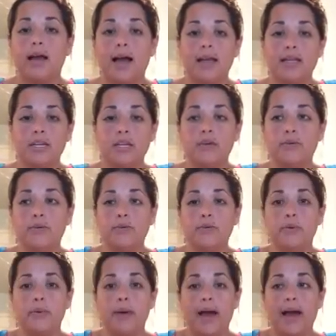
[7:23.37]
I
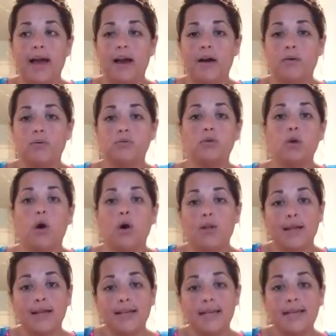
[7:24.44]
knew how
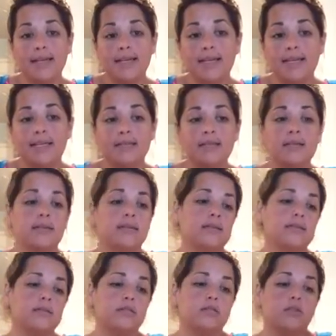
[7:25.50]
tall I needed it.
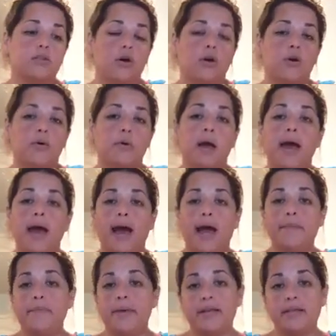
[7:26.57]
So
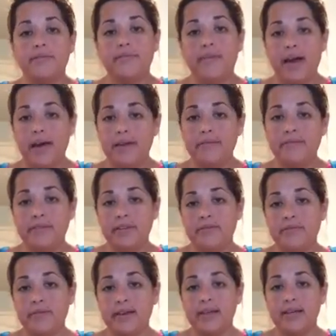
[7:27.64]
I picked 5
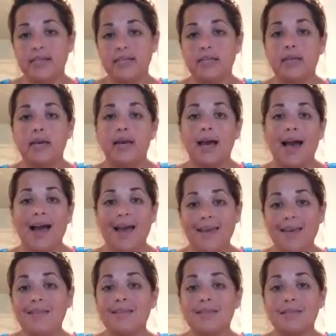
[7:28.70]
different
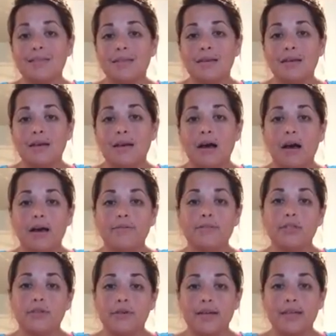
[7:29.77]
heights of
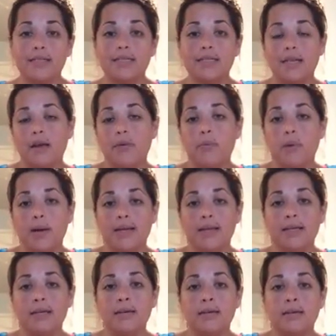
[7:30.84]
strands that I
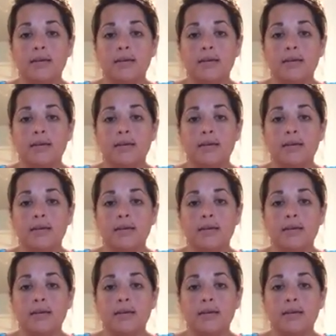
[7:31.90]
wanted,